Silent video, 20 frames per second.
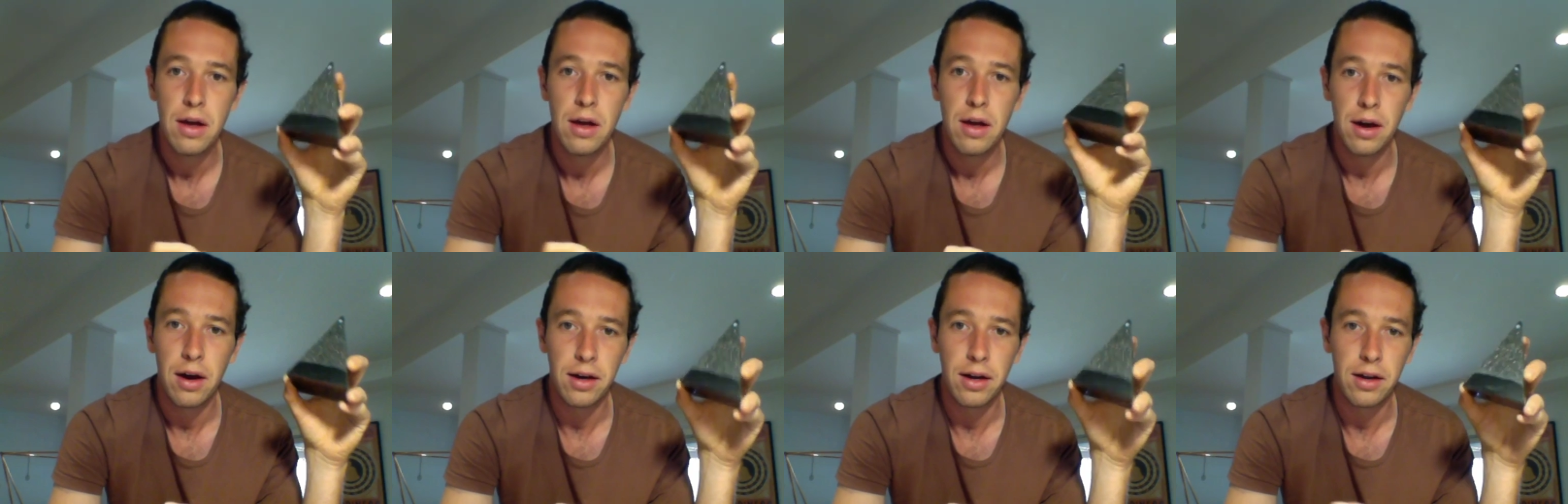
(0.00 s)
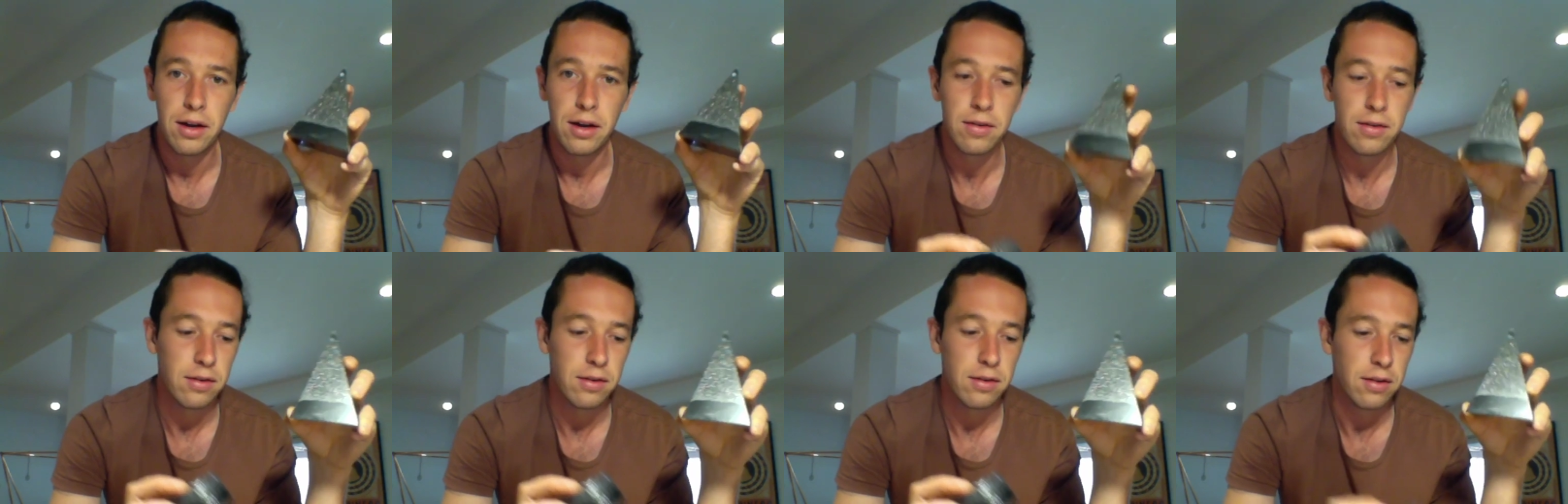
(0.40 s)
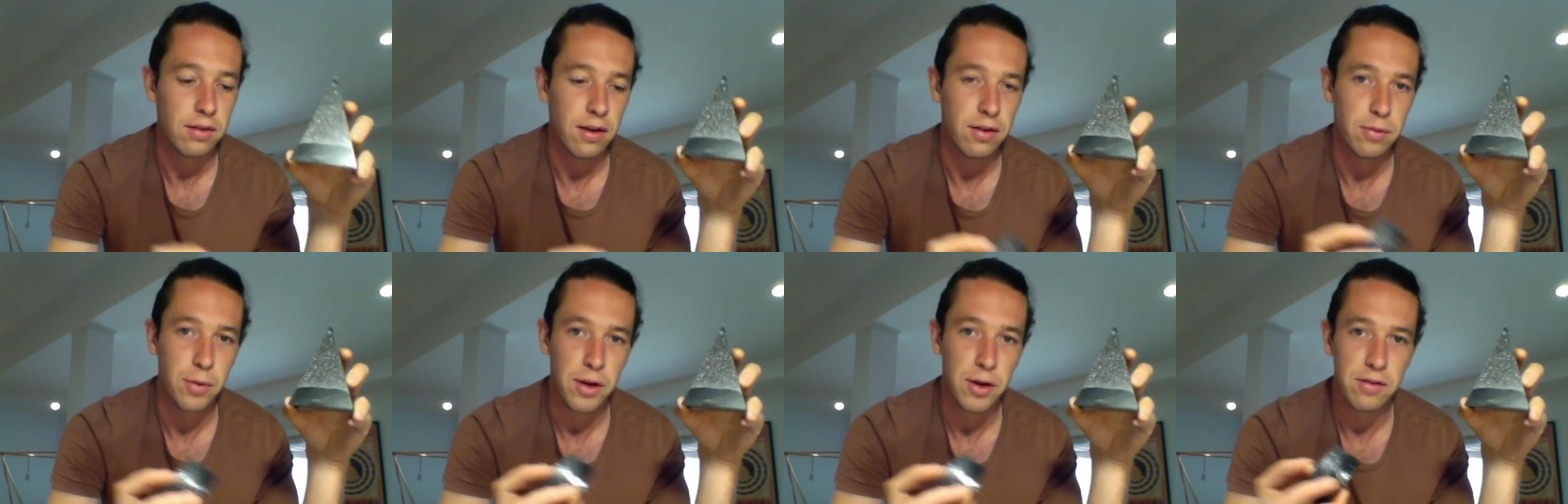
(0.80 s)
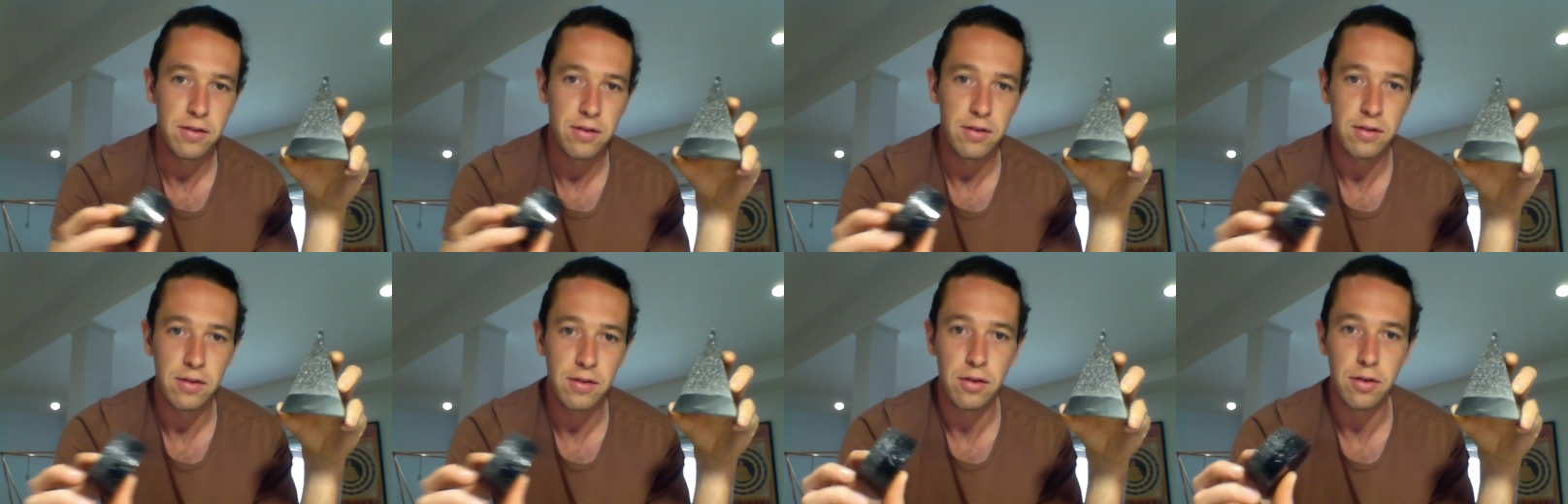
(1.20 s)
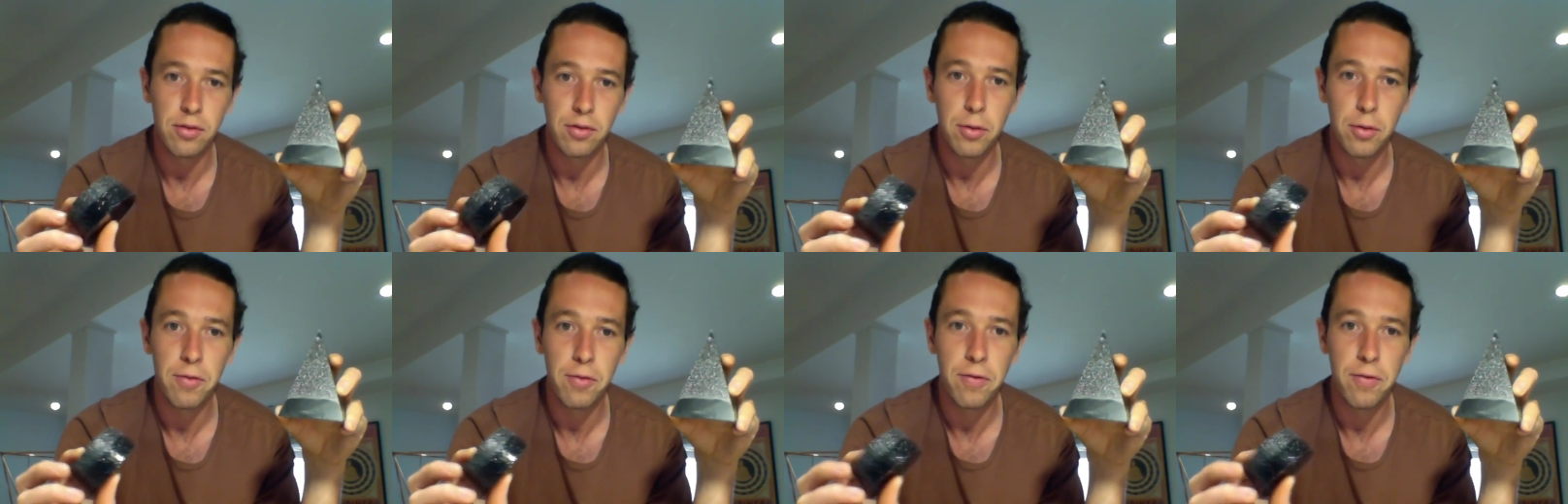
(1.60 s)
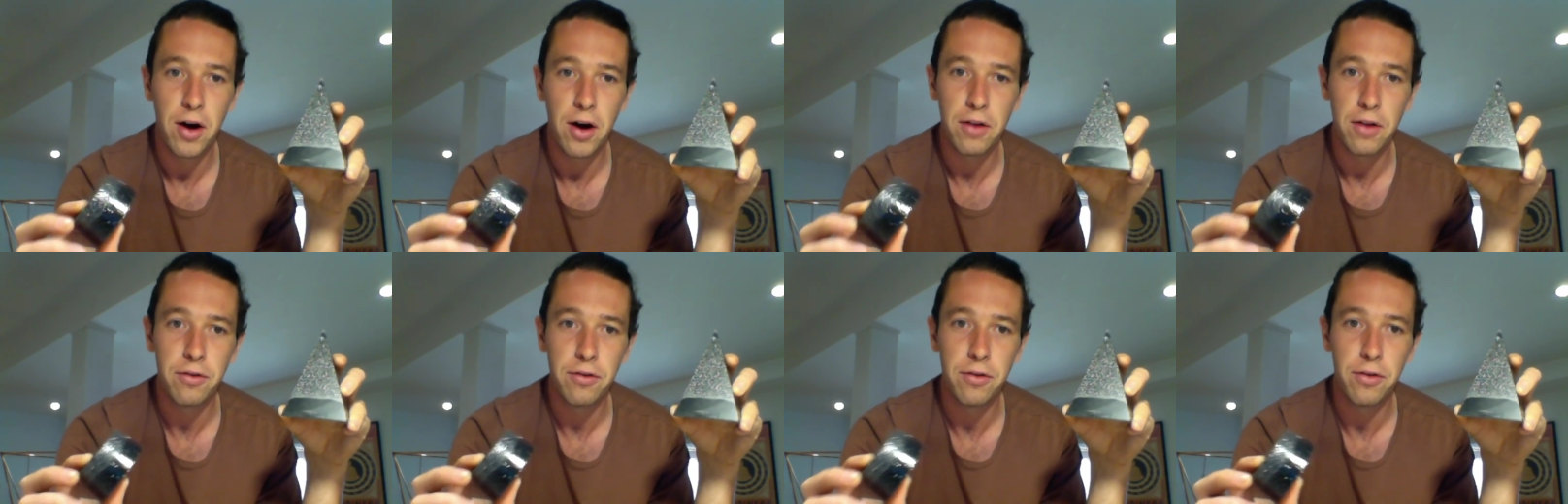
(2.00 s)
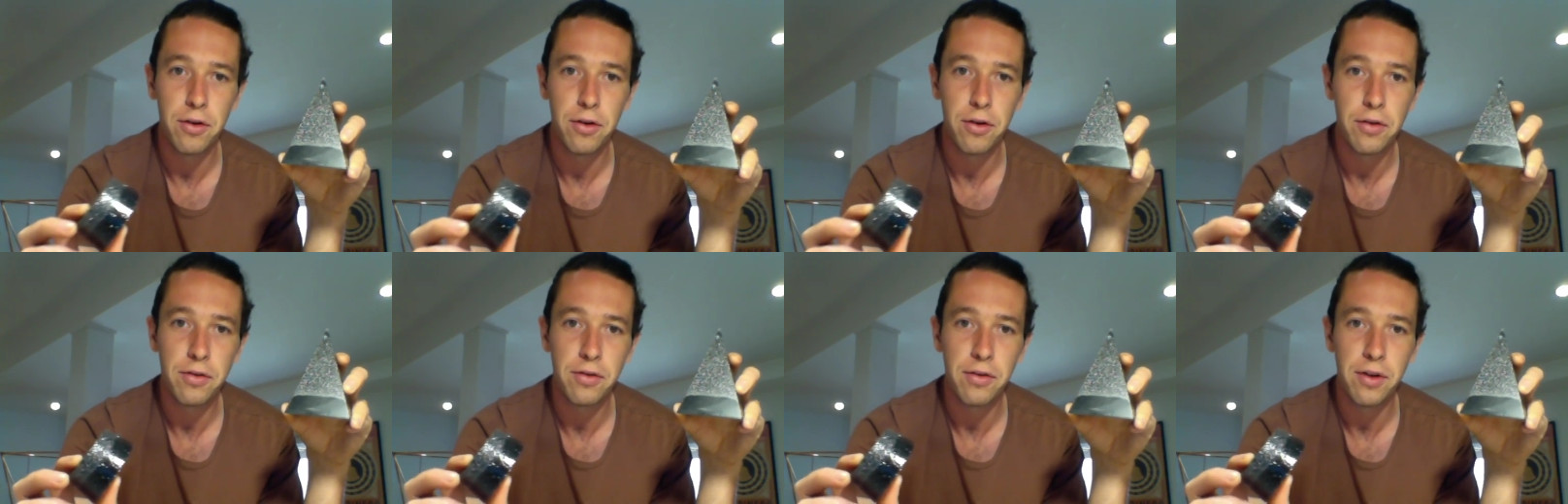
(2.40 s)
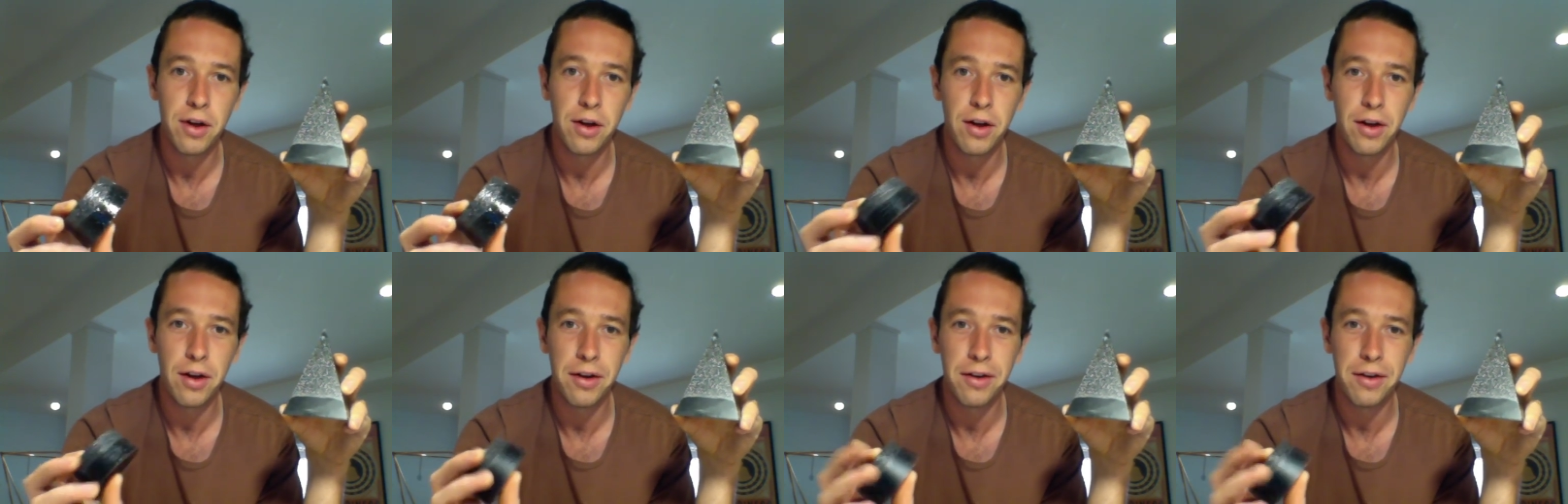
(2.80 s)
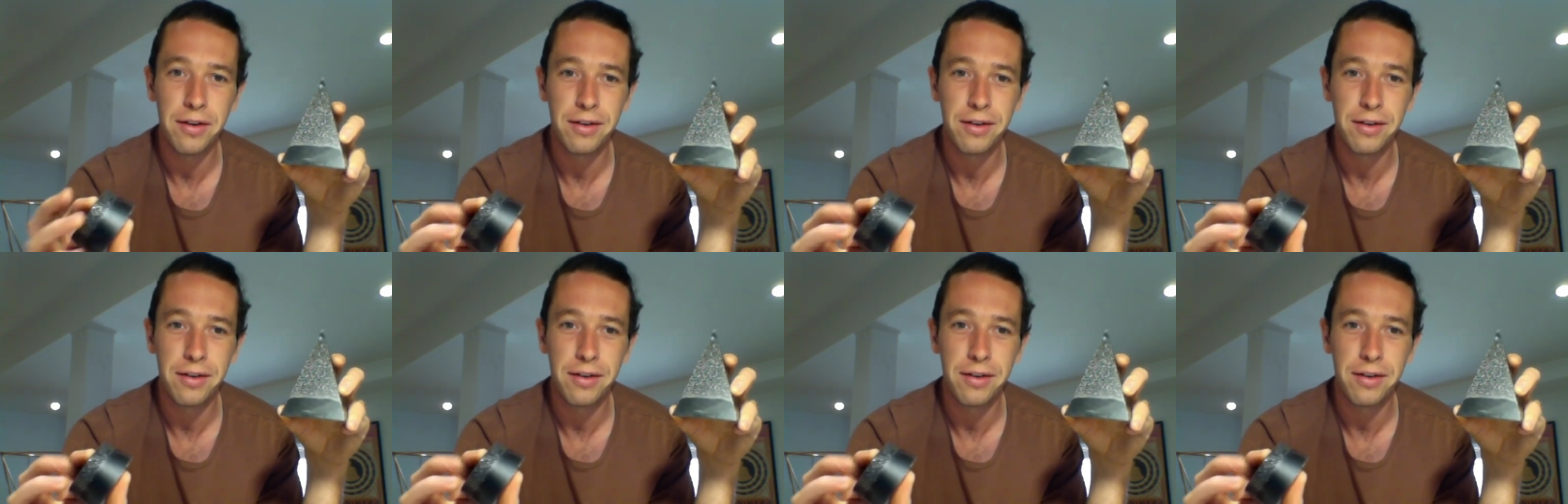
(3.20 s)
I guess these ones are just a little more fine-tuned to